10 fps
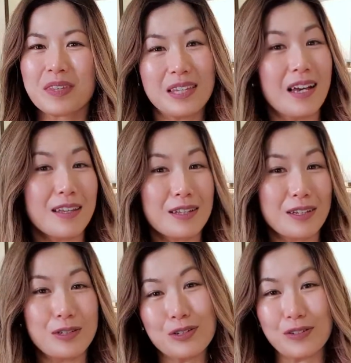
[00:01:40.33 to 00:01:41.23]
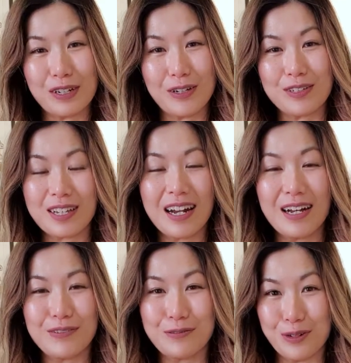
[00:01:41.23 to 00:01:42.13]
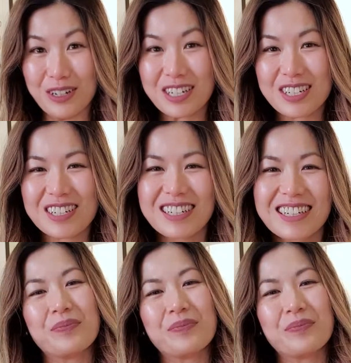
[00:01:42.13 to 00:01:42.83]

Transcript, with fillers: the other YouTube videos that I've watched.